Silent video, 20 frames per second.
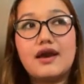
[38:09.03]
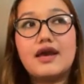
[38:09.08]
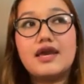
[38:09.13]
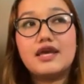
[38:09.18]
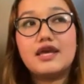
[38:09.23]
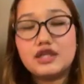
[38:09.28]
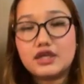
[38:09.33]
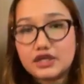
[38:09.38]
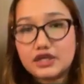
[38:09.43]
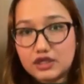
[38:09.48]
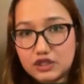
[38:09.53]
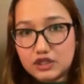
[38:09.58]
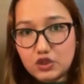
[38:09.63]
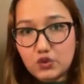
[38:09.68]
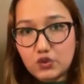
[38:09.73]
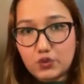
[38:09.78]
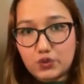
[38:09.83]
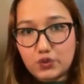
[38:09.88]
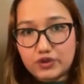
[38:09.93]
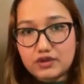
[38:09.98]

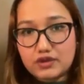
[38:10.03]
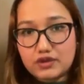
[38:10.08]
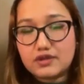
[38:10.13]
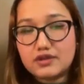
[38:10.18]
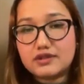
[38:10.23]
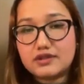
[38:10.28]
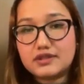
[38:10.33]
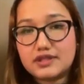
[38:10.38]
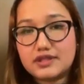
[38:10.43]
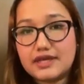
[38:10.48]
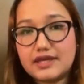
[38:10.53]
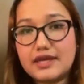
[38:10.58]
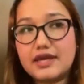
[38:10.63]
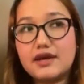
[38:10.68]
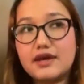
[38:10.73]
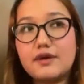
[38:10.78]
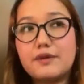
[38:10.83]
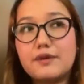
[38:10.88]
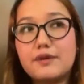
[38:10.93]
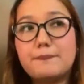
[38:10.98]
include the
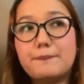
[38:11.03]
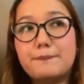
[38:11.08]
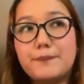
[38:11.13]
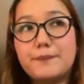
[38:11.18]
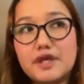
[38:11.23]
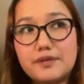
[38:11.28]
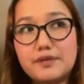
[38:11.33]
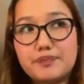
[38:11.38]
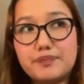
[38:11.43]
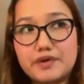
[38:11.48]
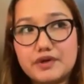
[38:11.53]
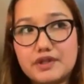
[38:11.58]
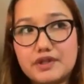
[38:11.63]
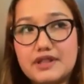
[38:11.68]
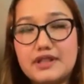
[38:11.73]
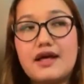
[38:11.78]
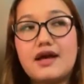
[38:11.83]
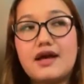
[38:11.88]
people